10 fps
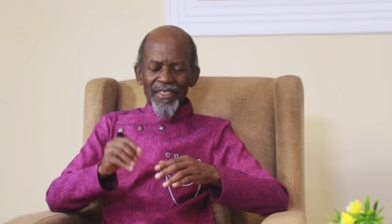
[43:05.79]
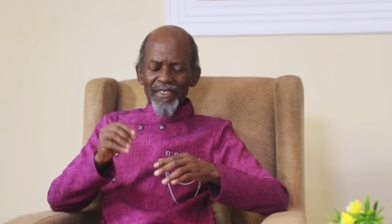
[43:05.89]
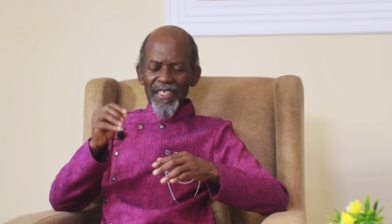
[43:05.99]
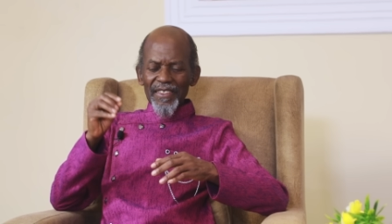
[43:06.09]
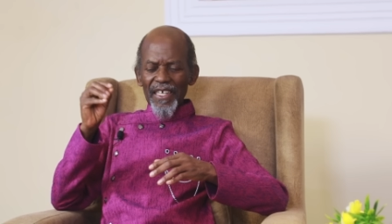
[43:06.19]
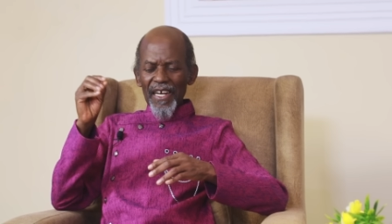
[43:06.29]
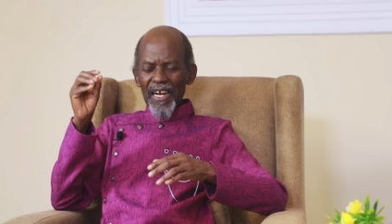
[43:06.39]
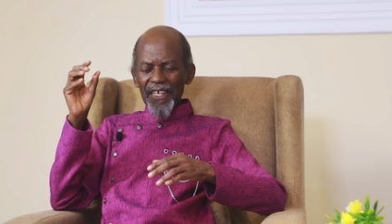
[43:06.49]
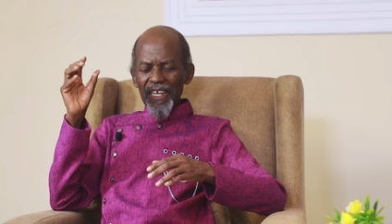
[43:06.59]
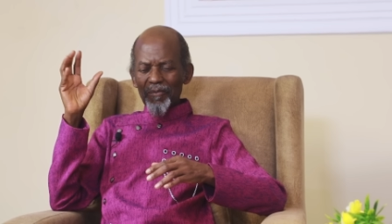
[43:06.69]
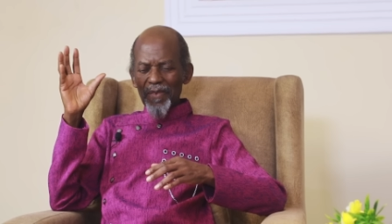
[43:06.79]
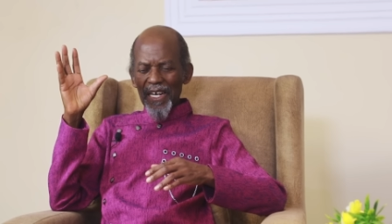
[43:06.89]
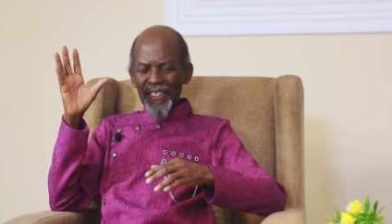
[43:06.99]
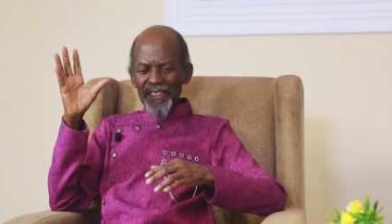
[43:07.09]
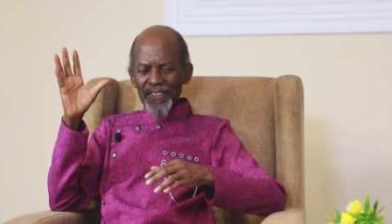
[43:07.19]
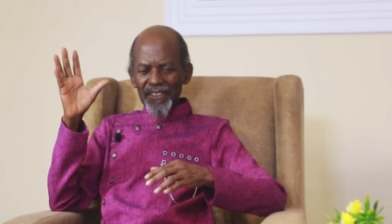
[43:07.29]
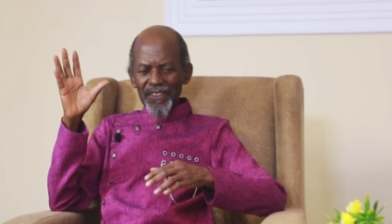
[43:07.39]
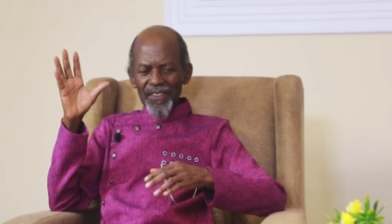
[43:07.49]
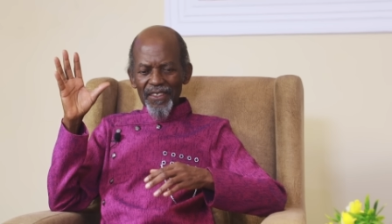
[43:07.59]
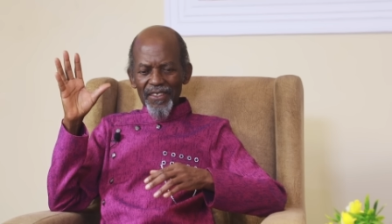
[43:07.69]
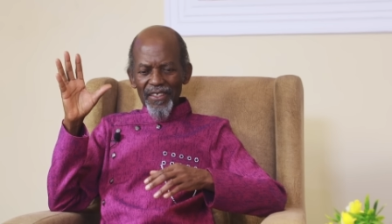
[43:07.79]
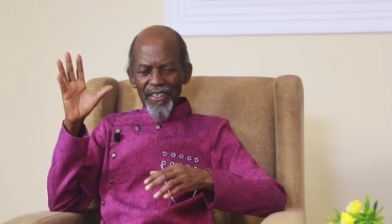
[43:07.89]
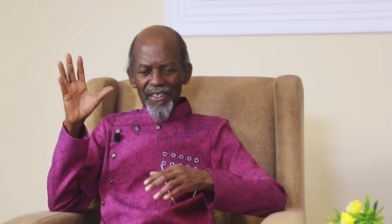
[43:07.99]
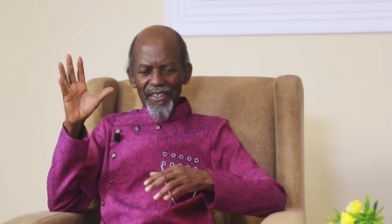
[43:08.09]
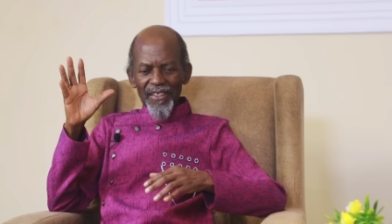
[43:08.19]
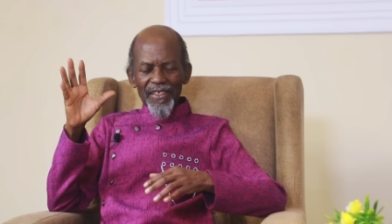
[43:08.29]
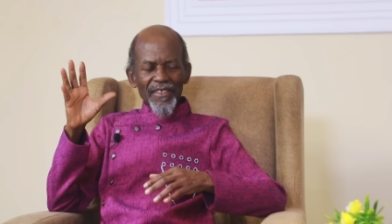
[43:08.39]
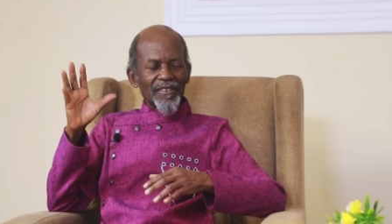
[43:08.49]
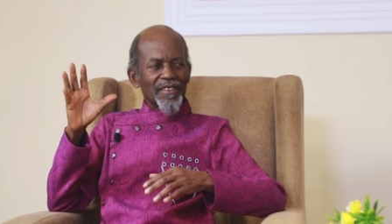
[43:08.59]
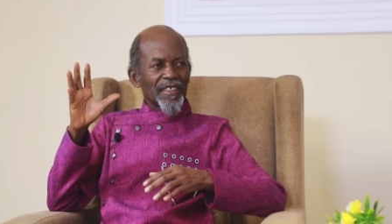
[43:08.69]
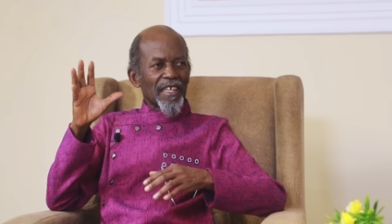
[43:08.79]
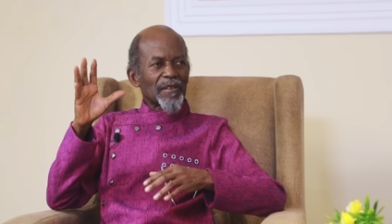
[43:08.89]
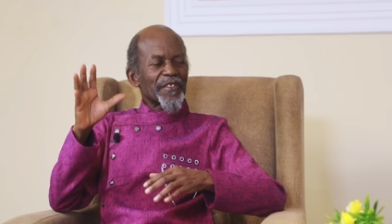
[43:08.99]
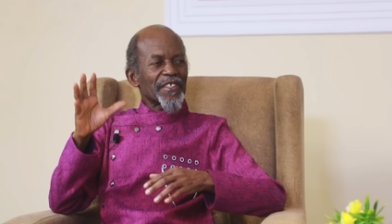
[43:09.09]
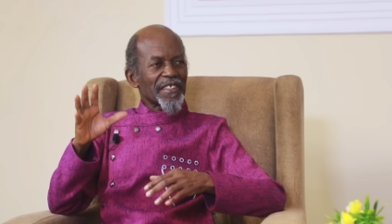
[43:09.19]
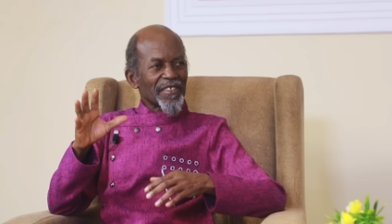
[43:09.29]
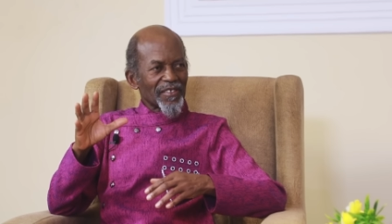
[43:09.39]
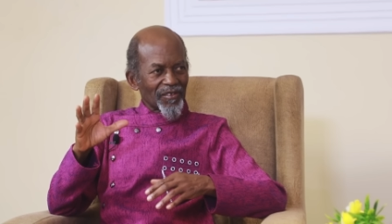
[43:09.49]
then the higher mind comes in.